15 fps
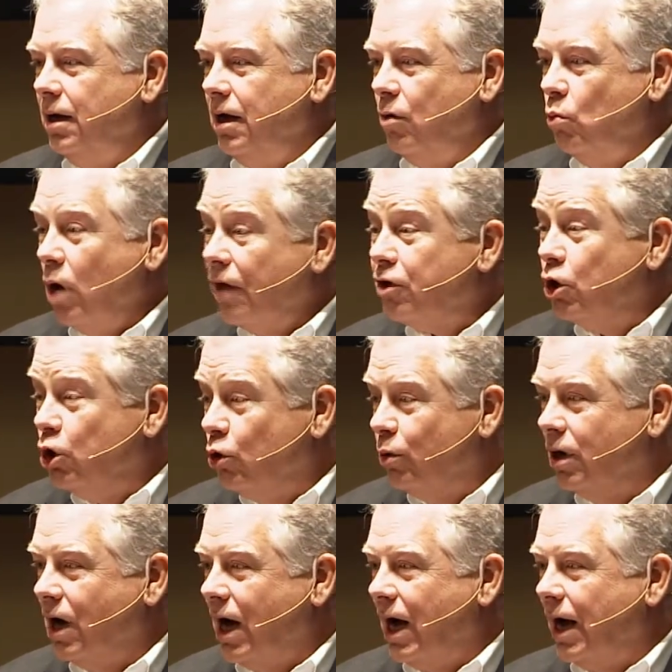whether you
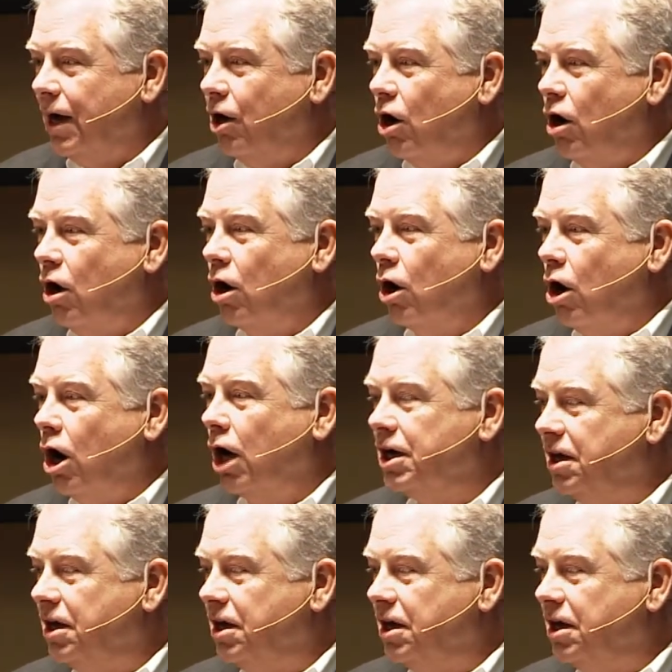and I are on